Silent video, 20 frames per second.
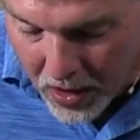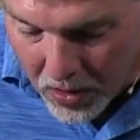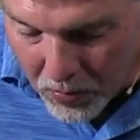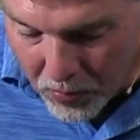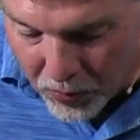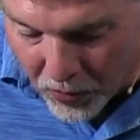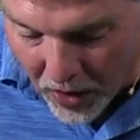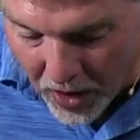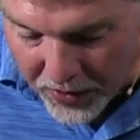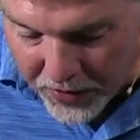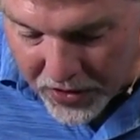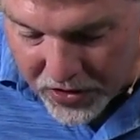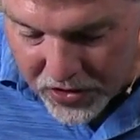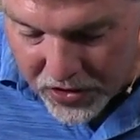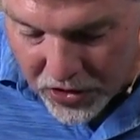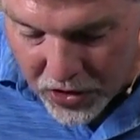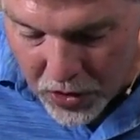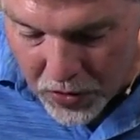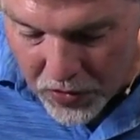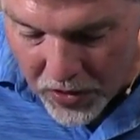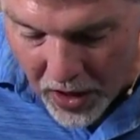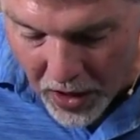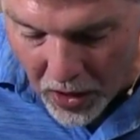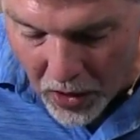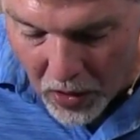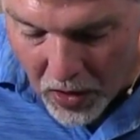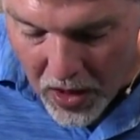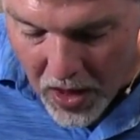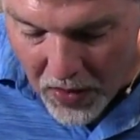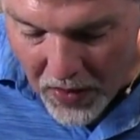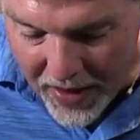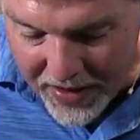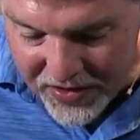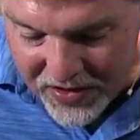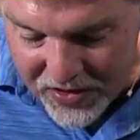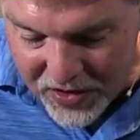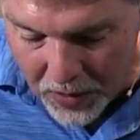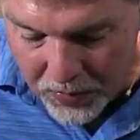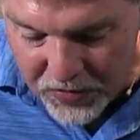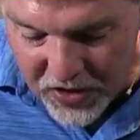Brothers, you know that
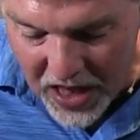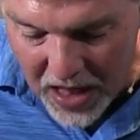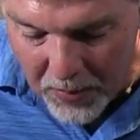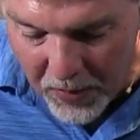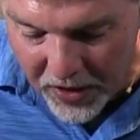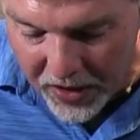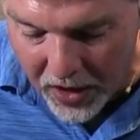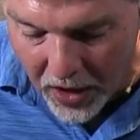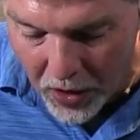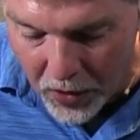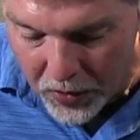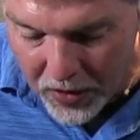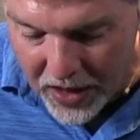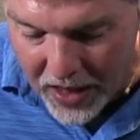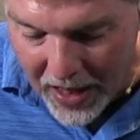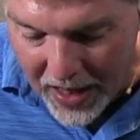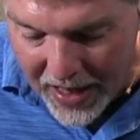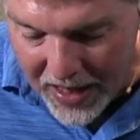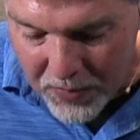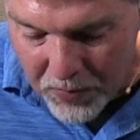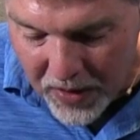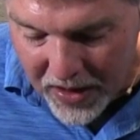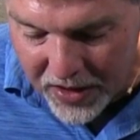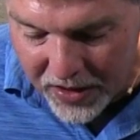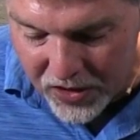some time ago God made